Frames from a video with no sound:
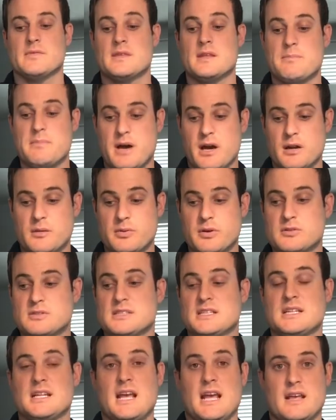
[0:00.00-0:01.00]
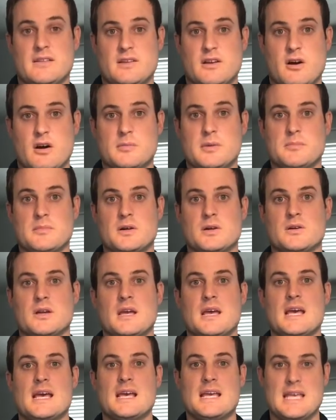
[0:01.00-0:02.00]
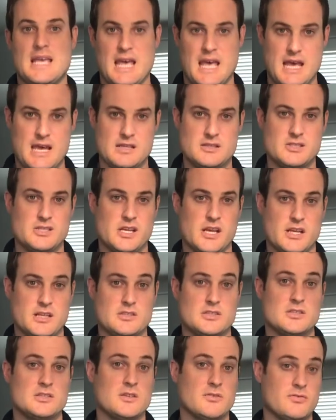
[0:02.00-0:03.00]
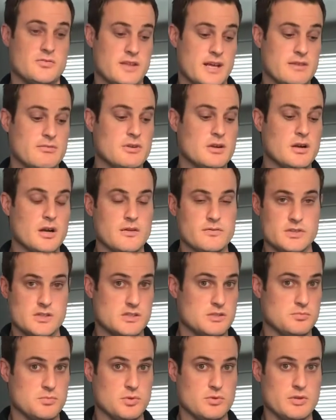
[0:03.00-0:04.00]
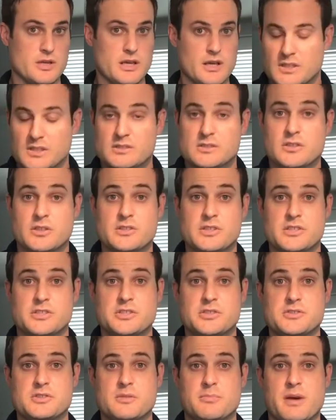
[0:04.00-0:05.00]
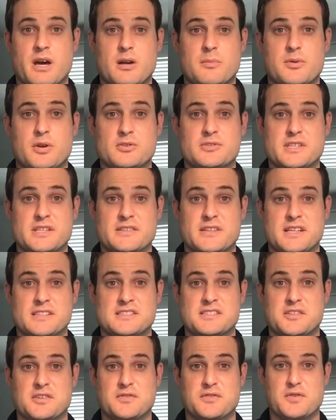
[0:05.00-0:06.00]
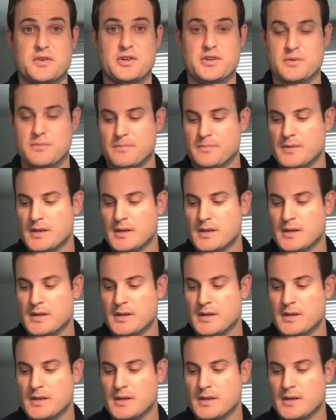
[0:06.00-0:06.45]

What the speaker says: The powdered protein and the almond milk can change the flavor of your smoothie. So just choose a powdered protein that's good for you.